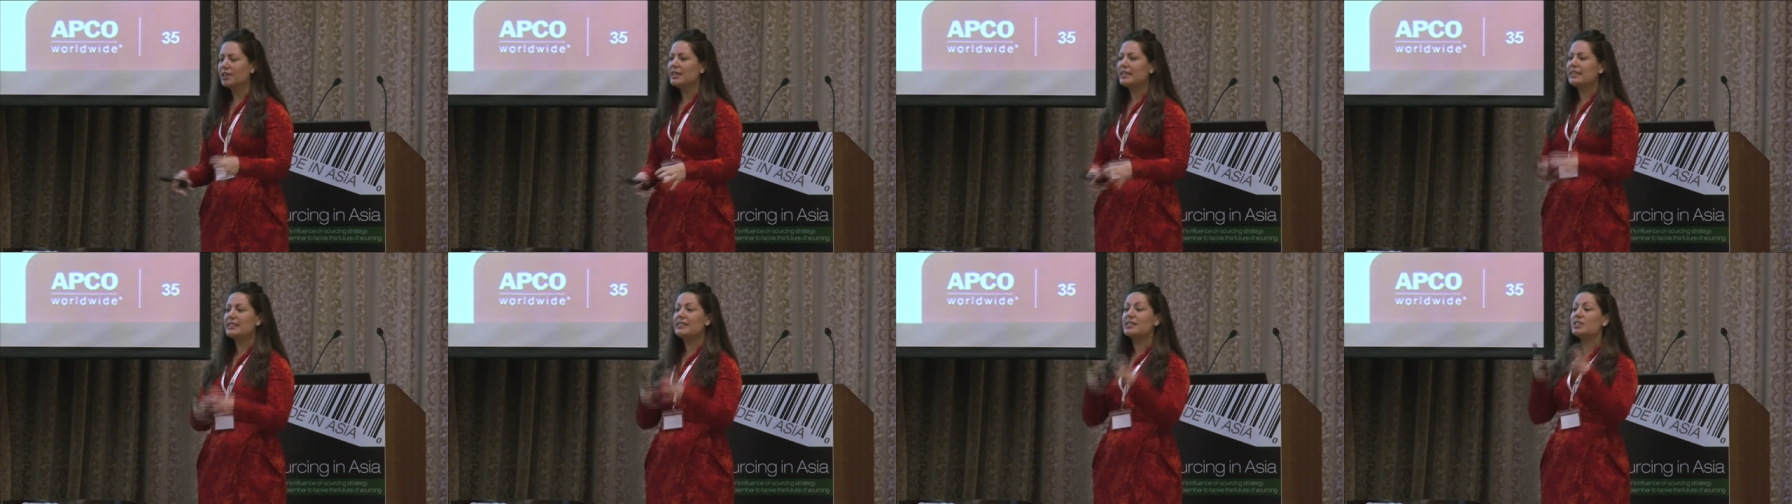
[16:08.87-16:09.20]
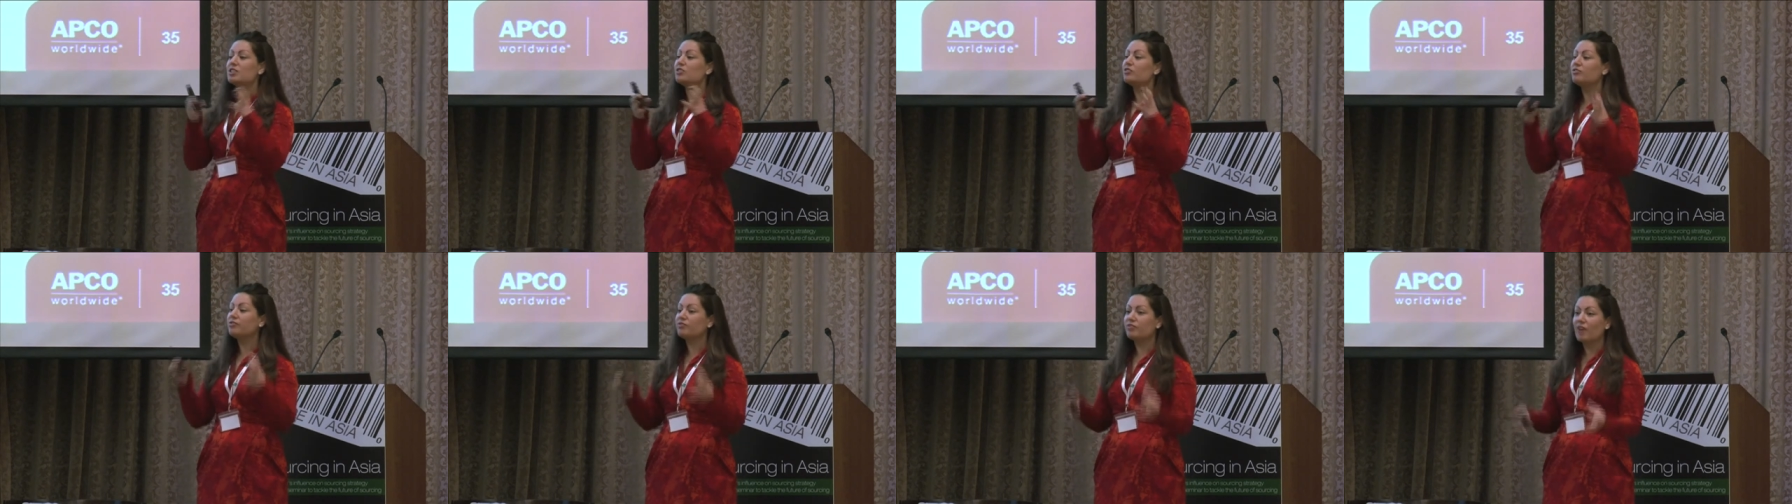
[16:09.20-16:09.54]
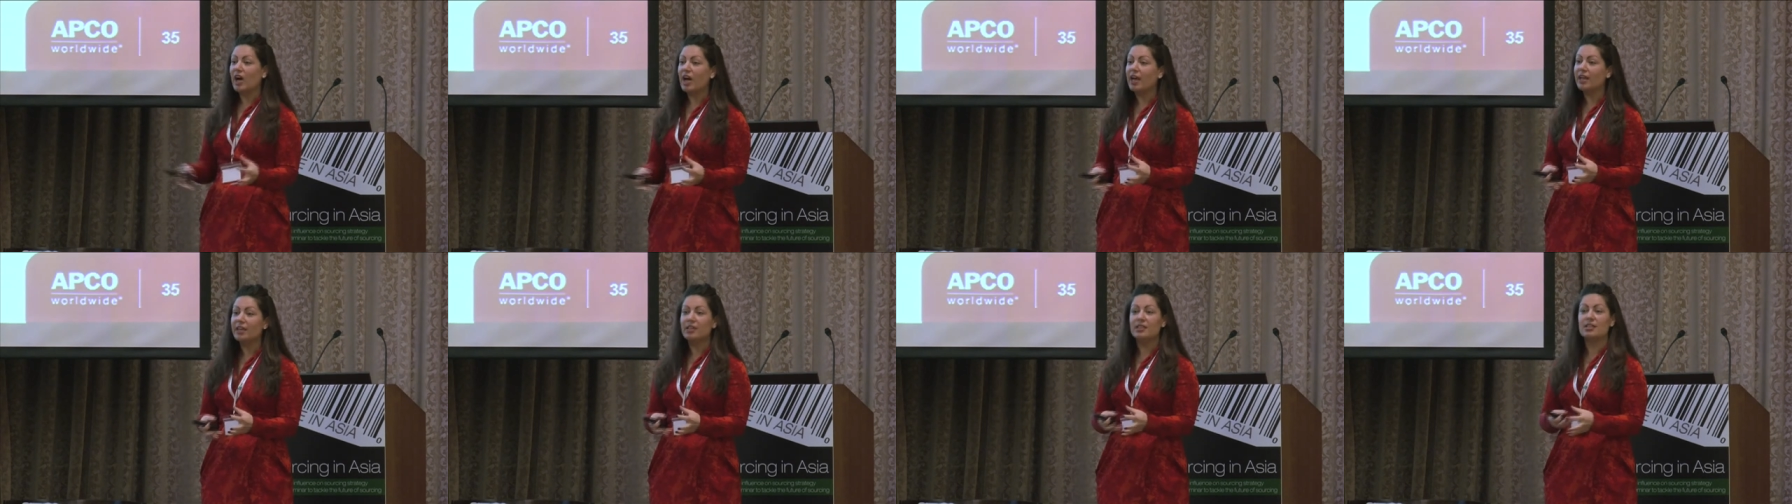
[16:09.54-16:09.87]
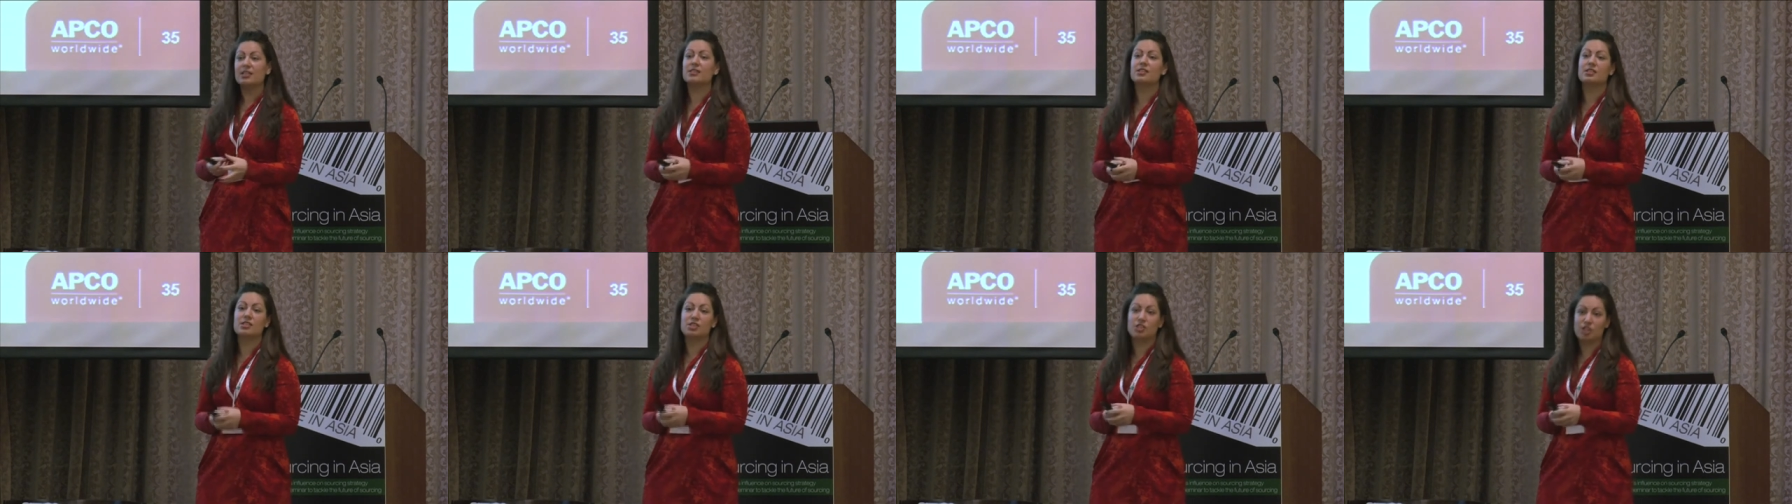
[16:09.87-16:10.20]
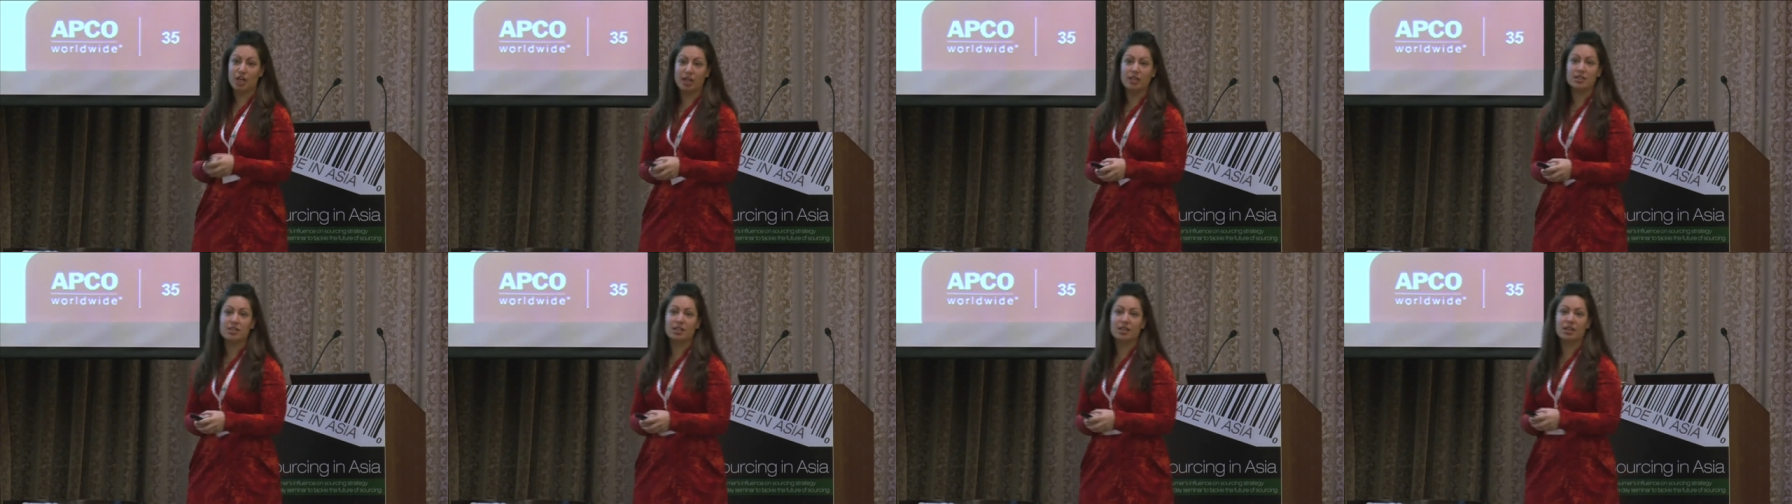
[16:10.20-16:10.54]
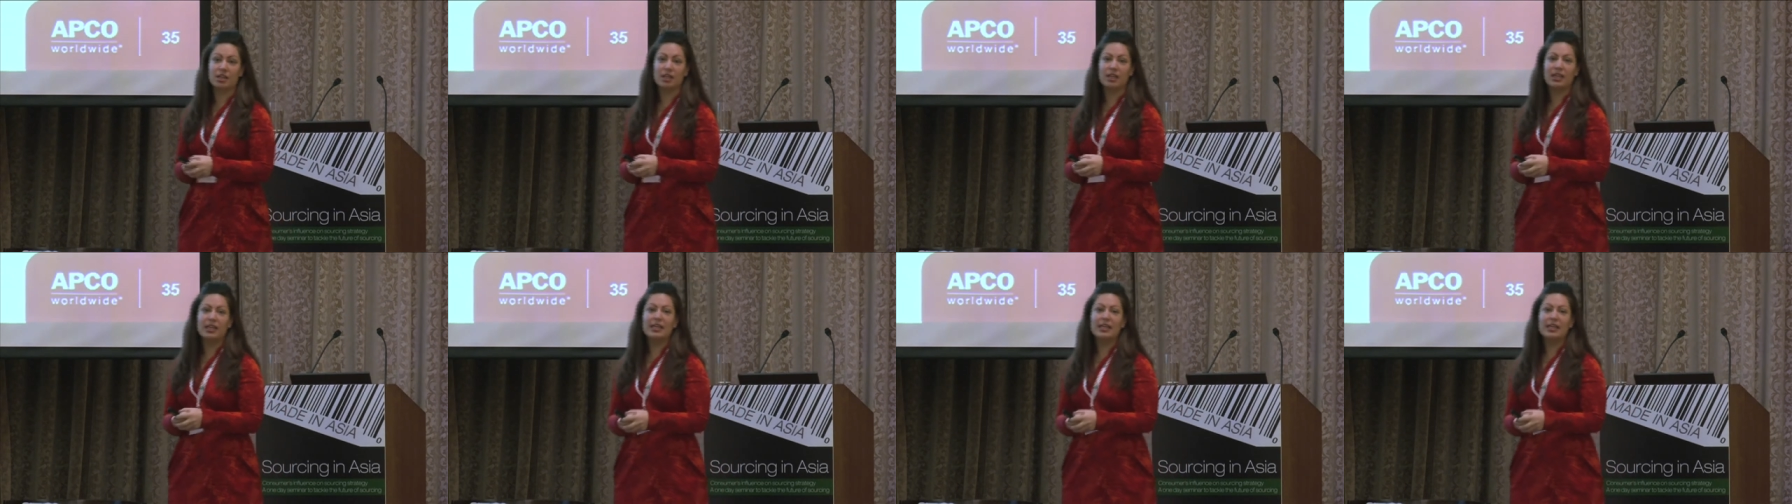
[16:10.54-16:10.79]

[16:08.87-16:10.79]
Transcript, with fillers: He's defined his agenda.